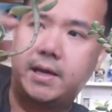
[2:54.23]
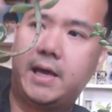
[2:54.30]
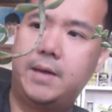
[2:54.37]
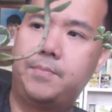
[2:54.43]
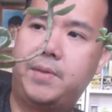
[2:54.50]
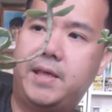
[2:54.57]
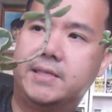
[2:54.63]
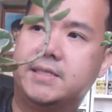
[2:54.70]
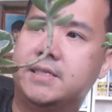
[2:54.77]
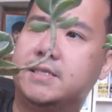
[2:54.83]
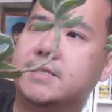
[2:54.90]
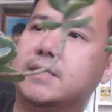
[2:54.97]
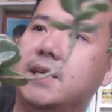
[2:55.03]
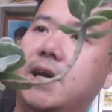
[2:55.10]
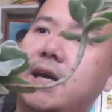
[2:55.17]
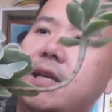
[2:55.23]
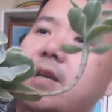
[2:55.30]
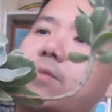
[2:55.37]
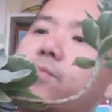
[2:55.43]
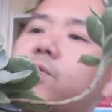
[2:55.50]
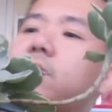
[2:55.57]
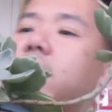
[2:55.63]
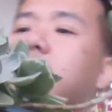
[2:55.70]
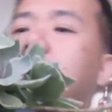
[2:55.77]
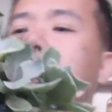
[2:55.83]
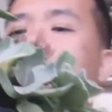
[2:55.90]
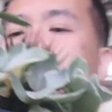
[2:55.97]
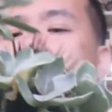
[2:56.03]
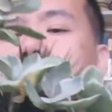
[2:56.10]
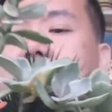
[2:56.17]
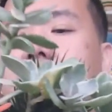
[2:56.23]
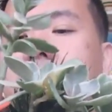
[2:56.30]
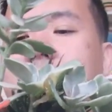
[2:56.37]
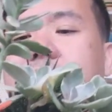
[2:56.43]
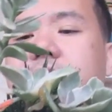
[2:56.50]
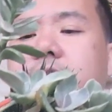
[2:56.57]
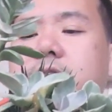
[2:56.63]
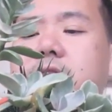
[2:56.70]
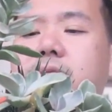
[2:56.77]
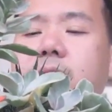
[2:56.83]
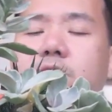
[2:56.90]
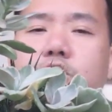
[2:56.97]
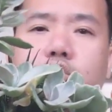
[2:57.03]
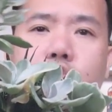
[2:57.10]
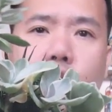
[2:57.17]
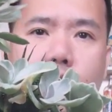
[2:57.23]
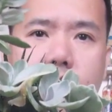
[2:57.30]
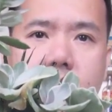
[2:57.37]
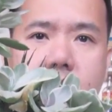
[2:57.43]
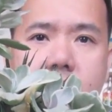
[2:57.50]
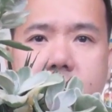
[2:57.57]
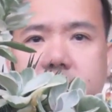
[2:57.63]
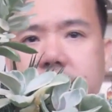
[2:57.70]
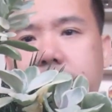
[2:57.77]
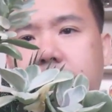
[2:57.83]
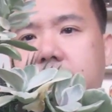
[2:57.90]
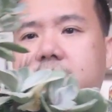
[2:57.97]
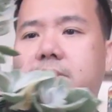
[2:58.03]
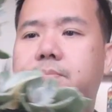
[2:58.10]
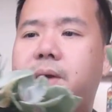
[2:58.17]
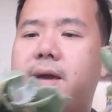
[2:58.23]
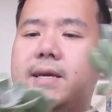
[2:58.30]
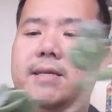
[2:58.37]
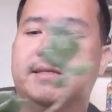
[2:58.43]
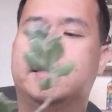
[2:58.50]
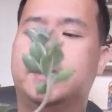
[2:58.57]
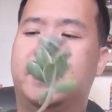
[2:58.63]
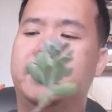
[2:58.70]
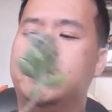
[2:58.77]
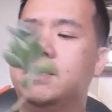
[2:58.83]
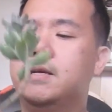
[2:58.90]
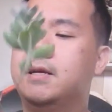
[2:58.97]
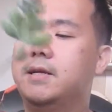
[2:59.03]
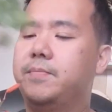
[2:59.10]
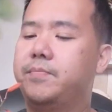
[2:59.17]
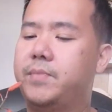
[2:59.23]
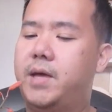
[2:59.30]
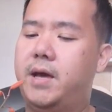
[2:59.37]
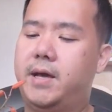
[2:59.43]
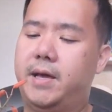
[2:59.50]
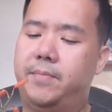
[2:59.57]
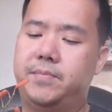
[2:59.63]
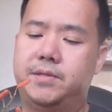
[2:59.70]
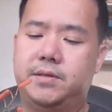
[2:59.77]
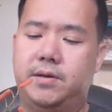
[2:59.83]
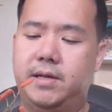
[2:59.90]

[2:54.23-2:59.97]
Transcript: and plant it inside, and we're going to cut actually this one shorter and just plant it back inside. Okay, so